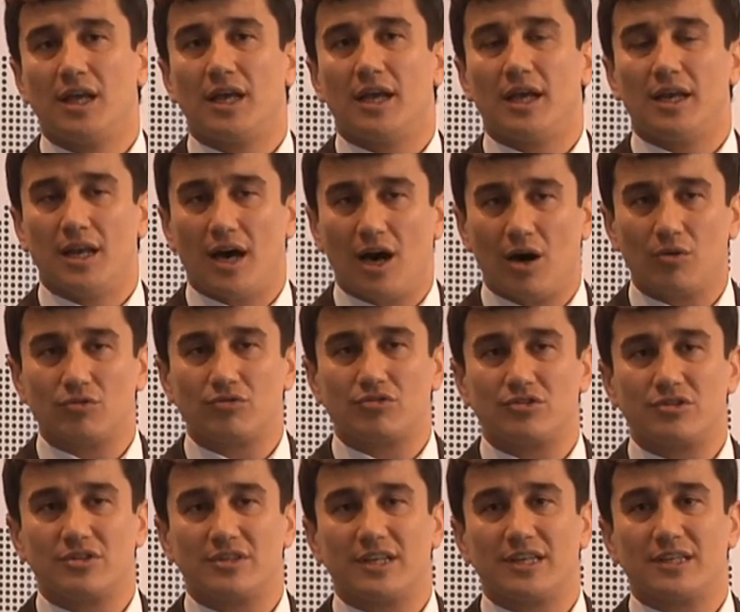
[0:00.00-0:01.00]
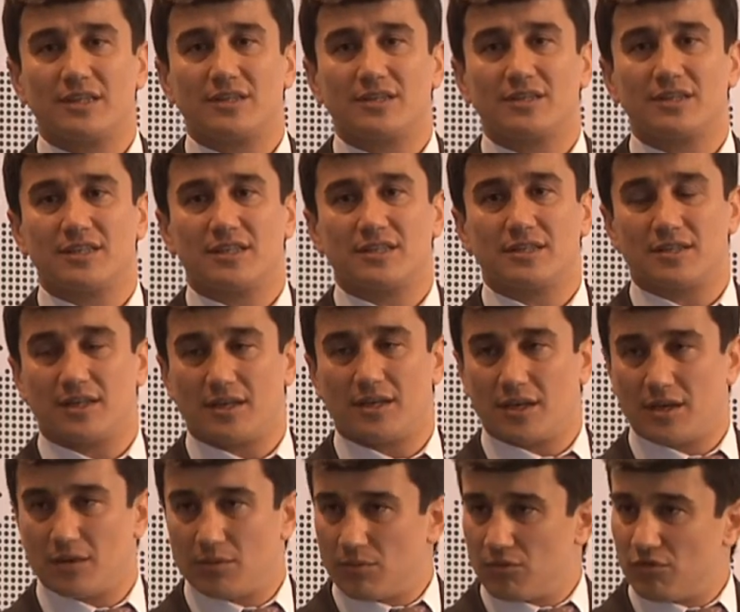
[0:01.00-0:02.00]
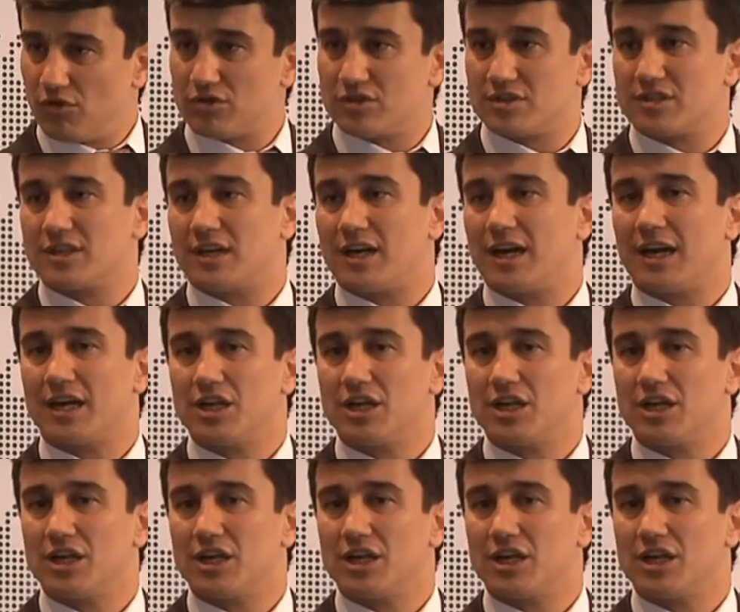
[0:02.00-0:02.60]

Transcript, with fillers: announced that the, the was uh,